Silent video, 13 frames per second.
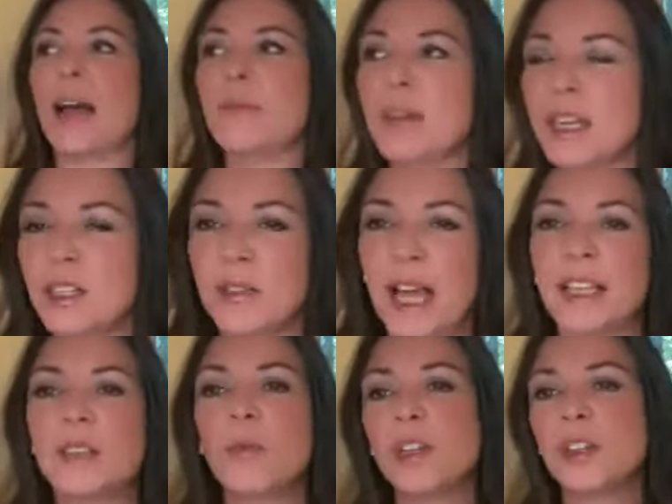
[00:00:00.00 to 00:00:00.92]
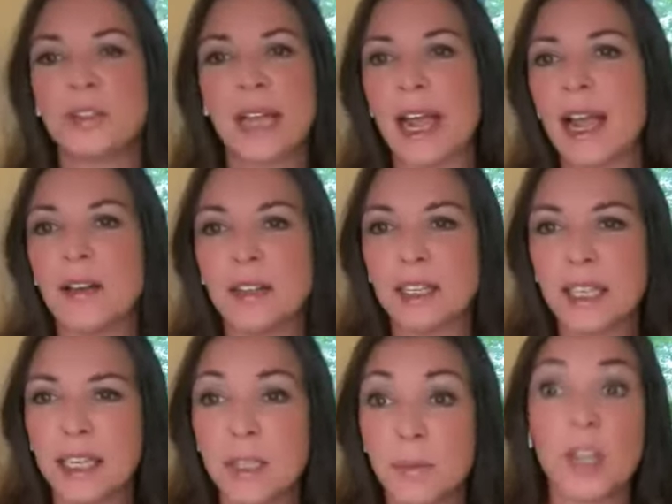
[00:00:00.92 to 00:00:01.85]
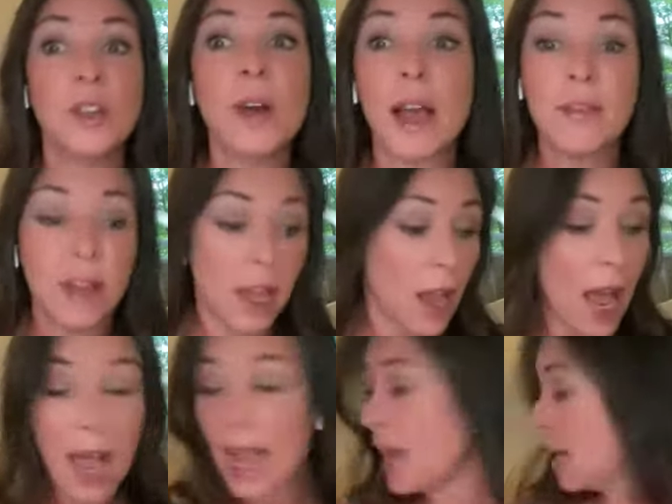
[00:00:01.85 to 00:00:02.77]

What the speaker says: I'm going to do that. It's what your talent is. But I